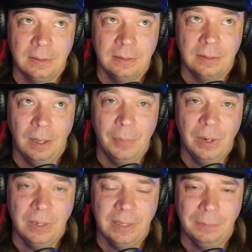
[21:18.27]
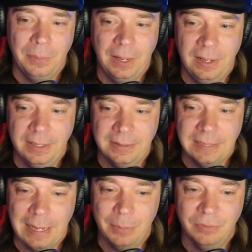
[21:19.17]
American Pie
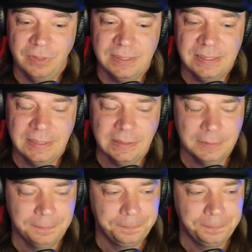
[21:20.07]
type of a deal.